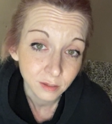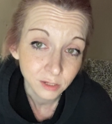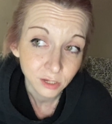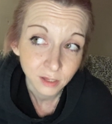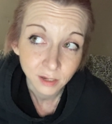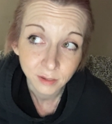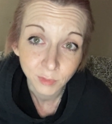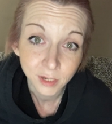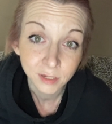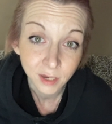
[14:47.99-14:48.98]
She's got
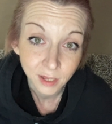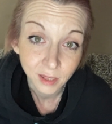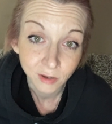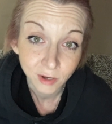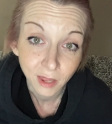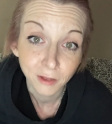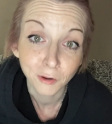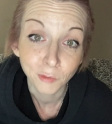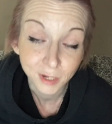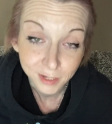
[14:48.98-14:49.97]
somebody sitting there telling her
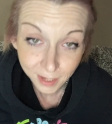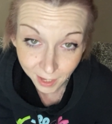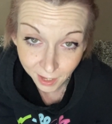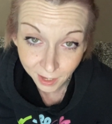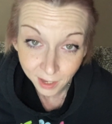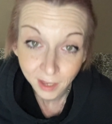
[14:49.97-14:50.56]
what to say